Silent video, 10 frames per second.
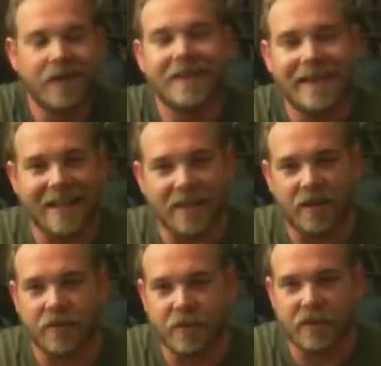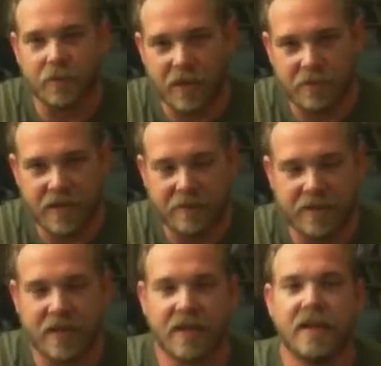Not those with the ribs and
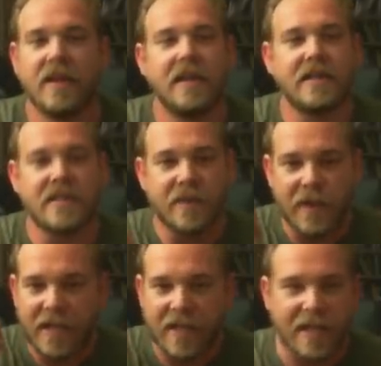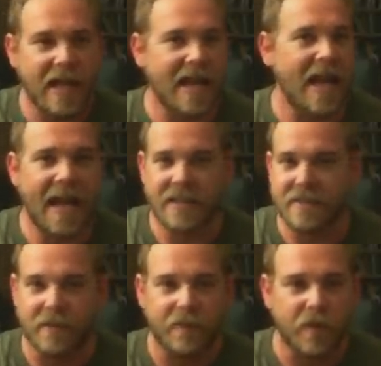everything. Just a regular, like, Hanes
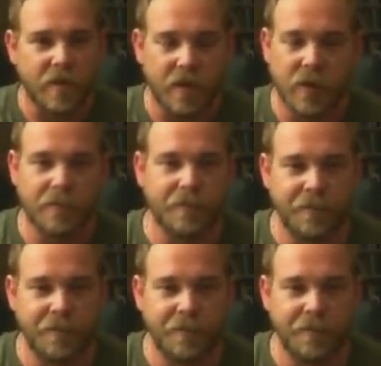or Fruit of the Loom